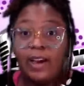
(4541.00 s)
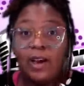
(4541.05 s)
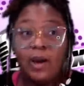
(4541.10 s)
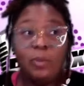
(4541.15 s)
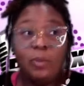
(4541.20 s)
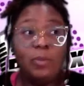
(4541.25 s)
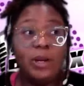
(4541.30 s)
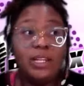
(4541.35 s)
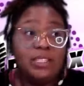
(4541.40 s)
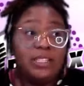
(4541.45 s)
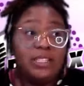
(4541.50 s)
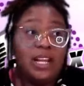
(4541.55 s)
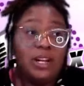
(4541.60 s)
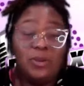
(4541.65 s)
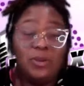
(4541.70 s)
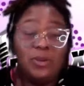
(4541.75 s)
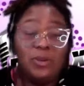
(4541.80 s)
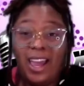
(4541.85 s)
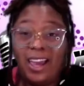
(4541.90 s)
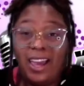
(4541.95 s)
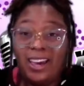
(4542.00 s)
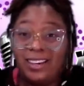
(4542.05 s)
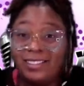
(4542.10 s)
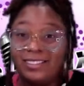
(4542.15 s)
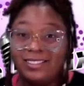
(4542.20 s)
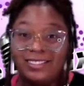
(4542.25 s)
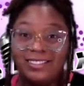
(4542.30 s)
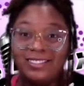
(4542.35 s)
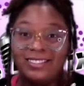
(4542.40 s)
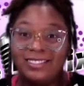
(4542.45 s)
but it's not okay.
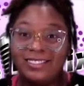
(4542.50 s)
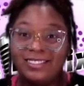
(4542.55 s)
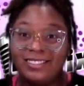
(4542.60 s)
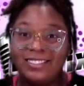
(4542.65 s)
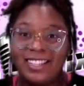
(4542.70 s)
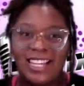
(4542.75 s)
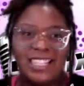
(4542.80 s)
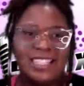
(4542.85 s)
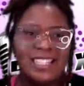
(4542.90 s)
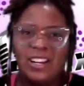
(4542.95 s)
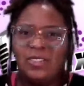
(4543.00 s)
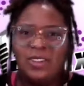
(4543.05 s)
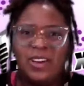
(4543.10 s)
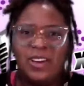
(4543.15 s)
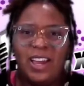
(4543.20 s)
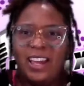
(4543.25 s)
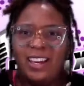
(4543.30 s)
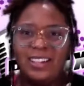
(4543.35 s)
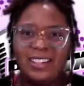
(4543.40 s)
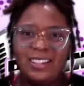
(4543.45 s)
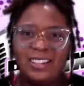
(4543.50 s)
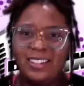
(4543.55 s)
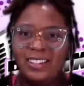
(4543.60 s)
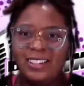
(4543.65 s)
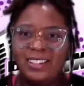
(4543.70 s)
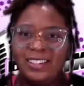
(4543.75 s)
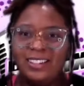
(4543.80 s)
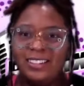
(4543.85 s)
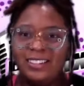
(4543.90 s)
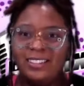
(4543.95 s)
That's not okay.
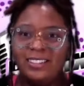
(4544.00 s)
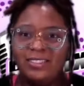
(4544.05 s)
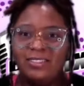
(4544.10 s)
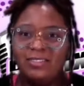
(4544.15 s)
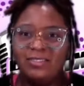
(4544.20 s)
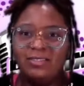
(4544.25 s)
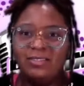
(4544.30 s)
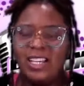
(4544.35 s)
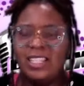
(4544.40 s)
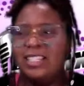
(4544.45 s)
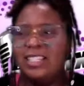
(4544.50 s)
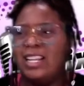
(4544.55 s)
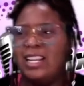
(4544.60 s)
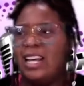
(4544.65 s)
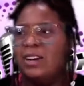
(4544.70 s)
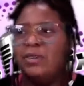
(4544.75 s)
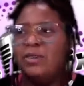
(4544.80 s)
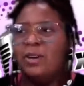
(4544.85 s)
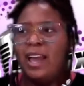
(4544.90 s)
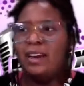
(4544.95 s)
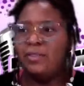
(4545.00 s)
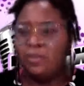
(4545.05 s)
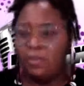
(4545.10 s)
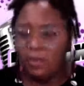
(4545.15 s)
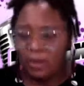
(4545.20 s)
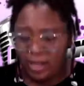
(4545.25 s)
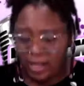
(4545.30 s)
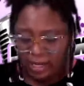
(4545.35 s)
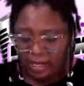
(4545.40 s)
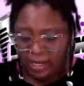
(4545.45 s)
It's not okay.
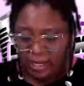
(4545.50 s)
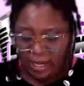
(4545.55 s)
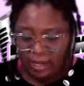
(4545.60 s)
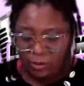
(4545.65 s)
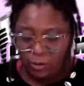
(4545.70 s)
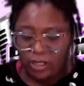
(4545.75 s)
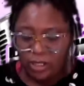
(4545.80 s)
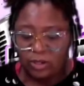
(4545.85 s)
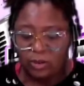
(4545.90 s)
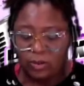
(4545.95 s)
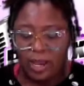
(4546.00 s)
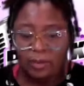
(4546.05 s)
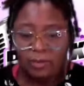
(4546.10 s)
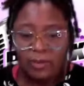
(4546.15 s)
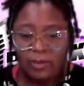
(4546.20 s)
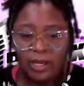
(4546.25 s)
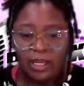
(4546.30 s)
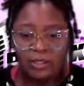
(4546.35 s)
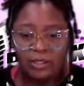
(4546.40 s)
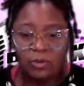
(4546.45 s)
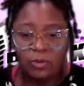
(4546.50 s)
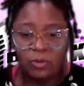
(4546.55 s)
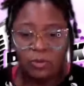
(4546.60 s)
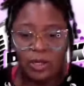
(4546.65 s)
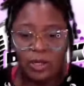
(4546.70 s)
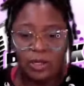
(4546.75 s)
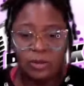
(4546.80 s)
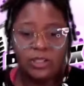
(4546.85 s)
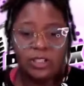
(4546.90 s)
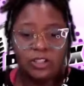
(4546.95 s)
For it wasn't okay because
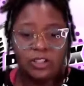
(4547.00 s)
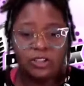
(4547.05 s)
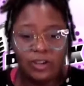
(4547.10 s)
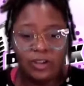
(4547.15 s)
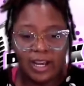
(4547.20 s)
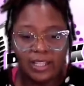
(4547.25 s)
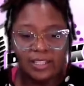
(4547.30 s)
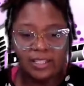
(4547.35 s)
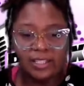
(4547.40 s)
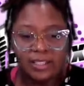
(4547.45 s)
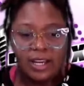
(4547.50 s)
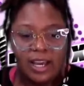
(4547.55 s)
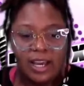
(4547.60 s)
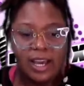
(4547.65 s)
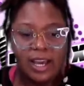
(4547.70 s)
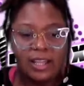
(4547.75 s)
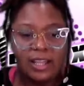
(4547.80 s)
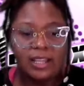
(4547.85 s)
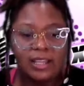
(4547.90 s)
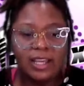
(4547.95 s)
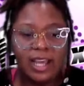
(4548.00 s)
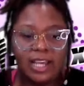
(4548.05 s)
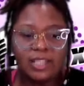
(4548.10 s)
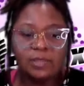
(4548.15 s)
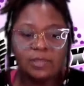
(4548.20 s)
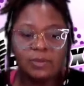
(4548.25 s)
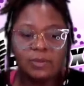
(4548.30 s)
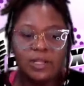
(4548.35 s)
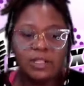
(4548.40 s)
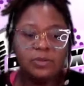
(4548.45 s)
when it was addressed, then the
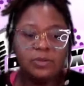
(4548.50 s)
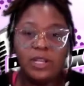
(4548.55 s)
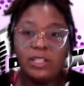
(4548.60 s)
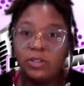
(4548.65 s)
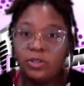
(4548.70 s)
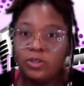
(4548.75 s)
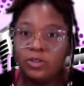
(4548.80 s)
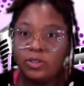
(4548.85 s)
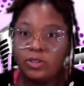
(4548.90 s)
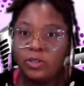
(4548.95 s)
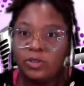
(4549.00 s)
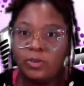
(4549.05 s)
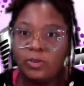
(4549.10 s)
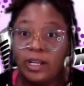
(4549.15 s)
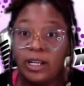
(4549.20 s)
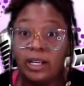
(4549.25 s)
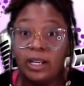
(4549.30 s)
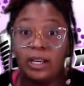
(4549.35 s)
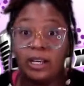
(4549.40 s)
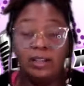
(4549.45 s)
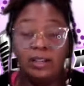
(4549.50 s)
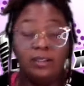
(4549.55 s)
explanation was I told you on social media like